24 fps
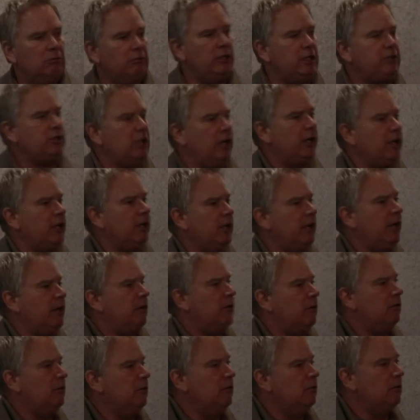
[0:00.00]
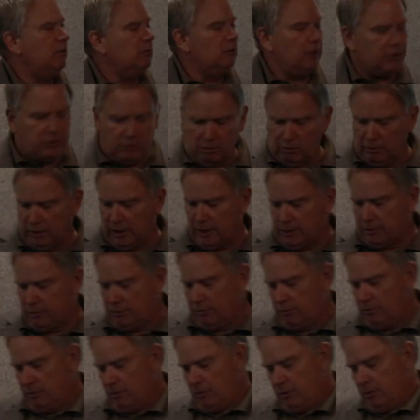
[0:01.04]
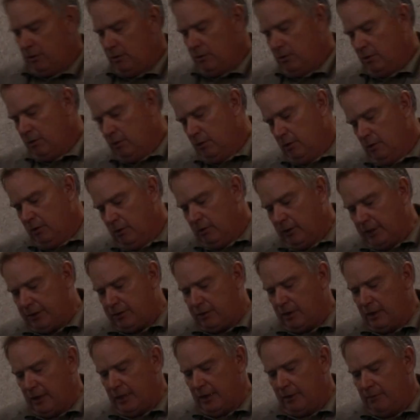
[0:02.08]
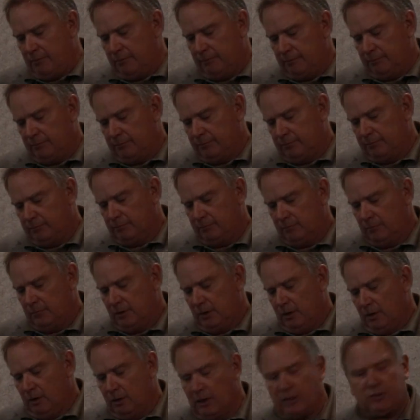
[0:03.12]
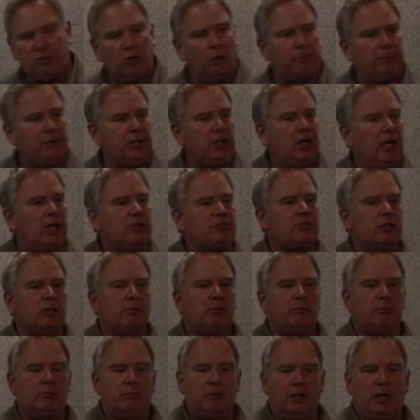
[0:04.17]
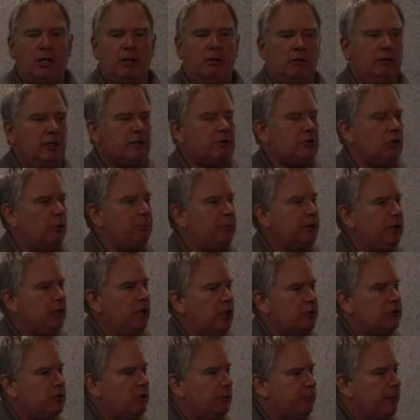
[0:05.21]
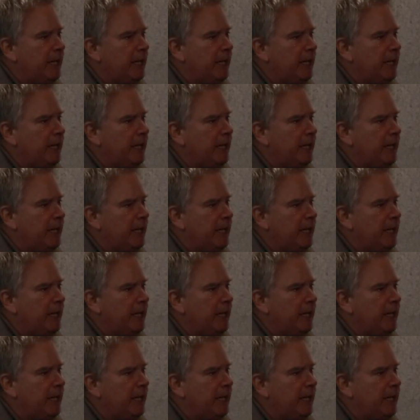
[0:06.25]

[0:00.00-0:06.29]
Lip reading: and they tell you, hey, let's do this. Let's open the ends of the